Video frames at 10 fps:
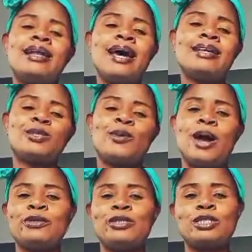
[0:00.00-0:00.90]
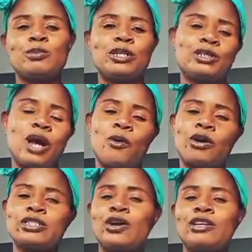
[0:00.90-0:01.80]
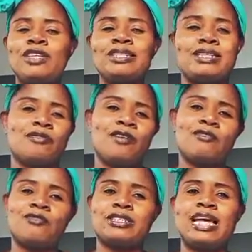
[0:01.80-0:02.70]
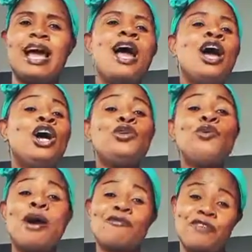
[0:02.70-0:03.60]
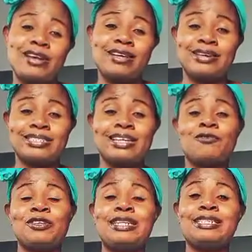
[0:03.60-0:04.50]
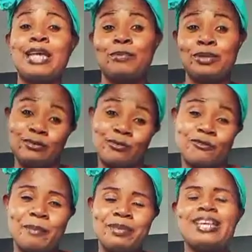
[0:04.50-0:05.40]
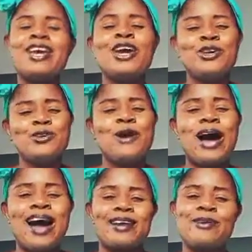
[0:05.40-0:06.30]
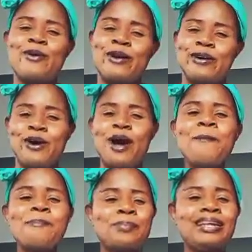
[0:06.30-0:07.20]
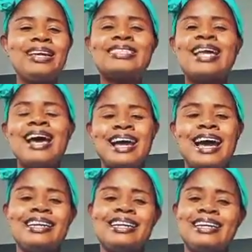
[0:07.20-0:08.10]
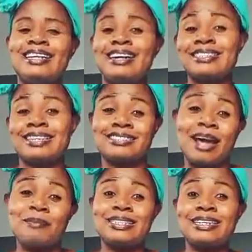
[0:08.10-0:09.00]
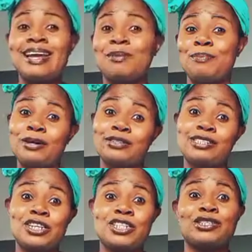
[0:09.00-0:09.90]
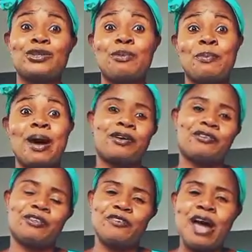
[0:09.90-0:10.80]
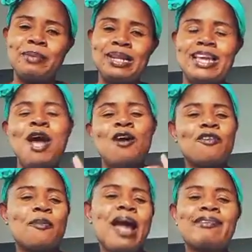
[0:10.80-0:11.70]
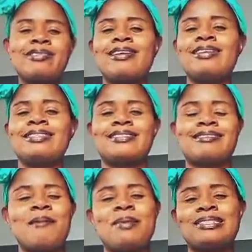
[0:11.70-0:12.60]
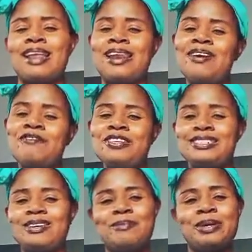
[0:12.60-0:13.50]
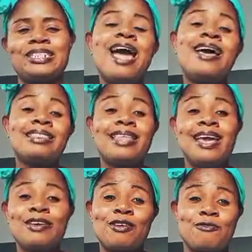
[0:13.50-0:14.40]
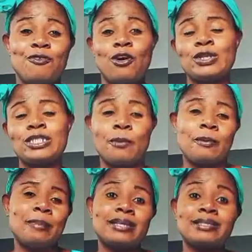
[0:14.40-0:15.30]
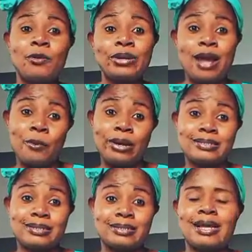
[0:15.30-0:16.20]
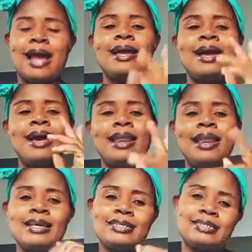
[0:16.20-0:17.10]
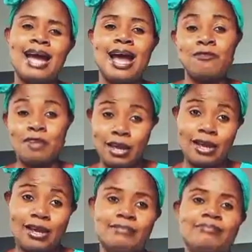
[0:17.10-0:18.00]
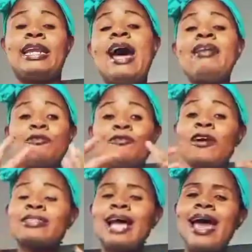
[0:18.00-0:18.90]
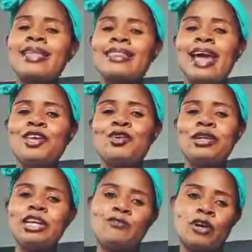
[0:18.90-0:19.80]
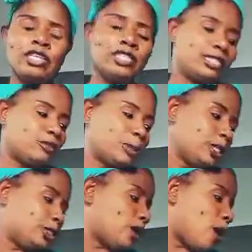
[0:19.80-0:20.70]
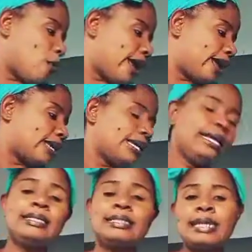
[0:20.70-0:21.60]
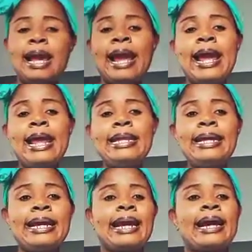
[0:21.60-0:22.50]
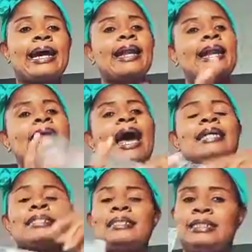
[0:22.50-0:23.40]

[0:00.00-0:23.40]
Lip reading: That is why we do spiritual work. So if this is the very first time you are finding yourself in this beautiful family, you are highly welcome. Please kindly hit the red subscribe button and the bell notification to be part of the family. For my returning subscribers, I love you so much. Thank you for always stopping by. So without wasting time, let's dive in. Now, the first item you need for this spiritual work is any glass